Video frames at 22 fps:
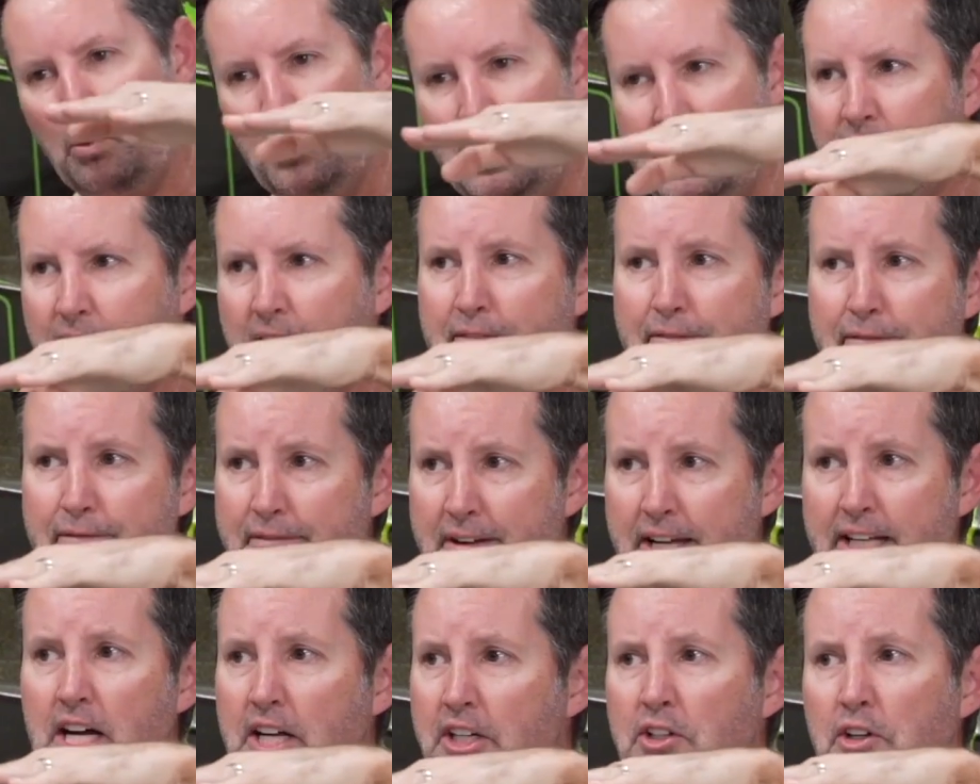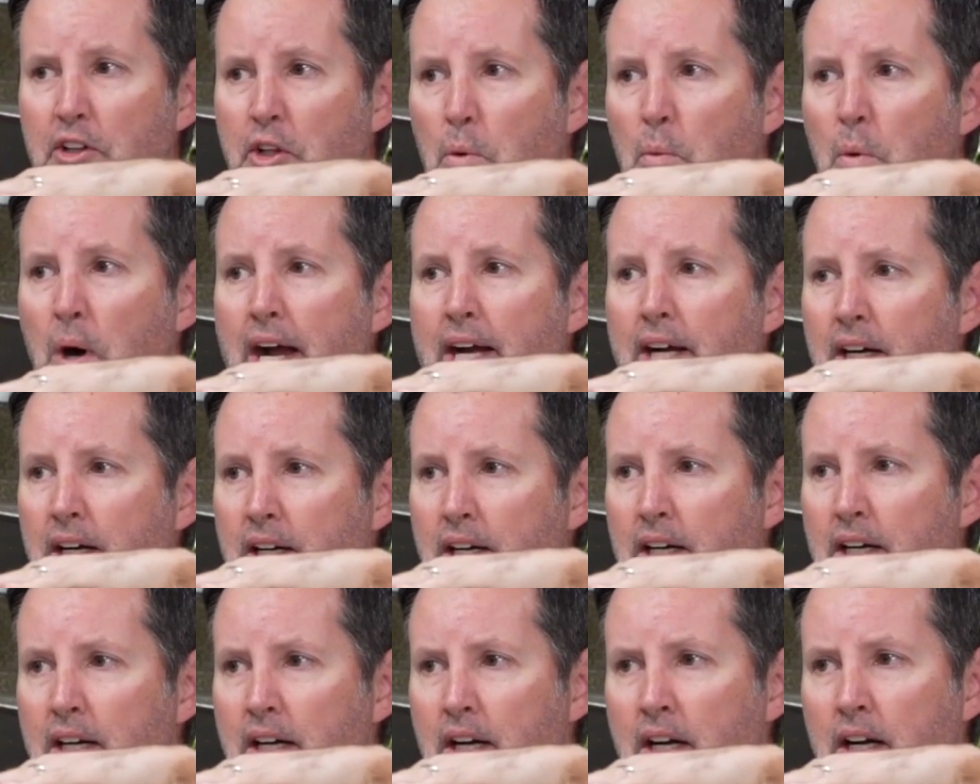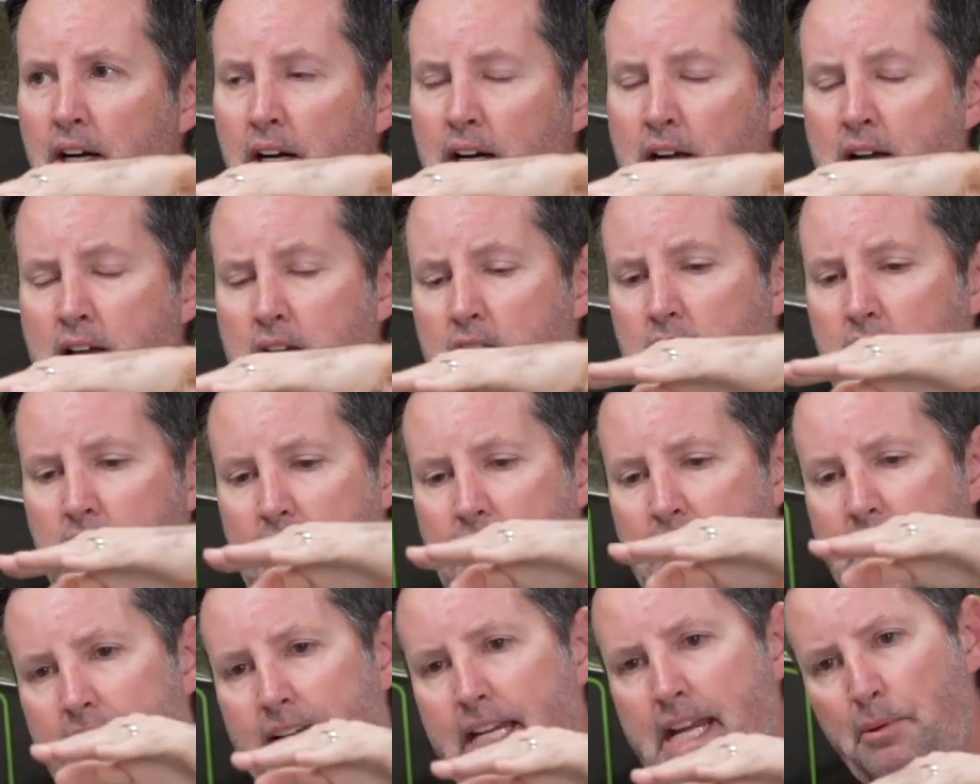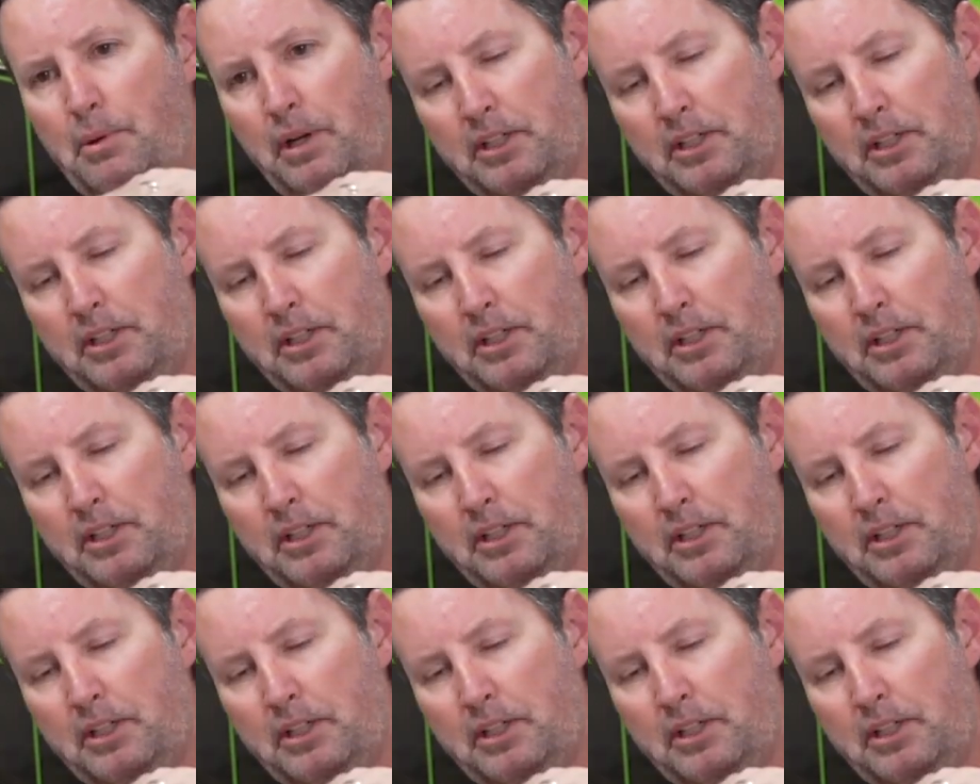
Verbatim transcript: wouldn't even fit under the wire. Uh-huh. And he